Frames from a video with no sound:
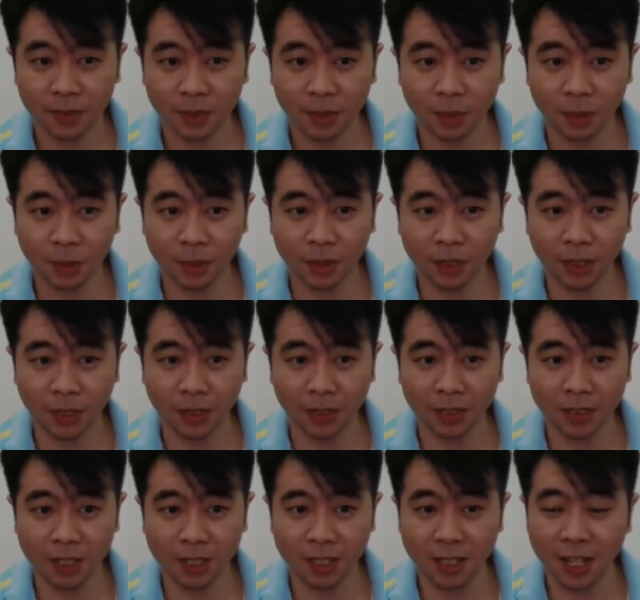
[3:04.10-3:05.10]
Gruton,
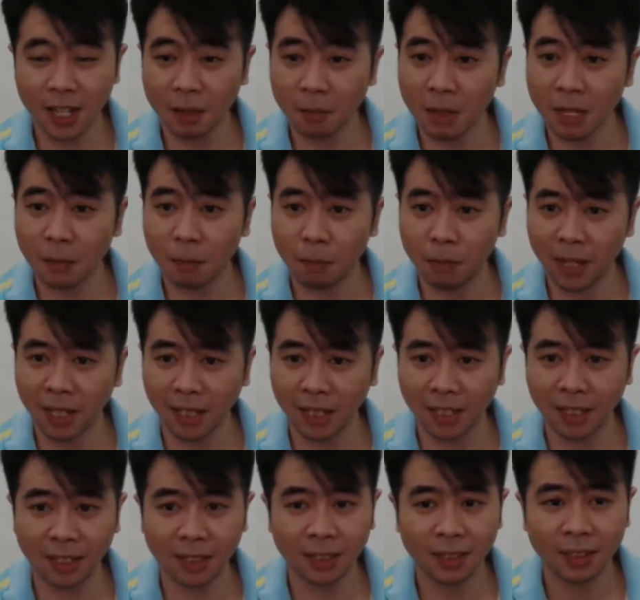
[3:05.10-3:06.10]
just like my belly.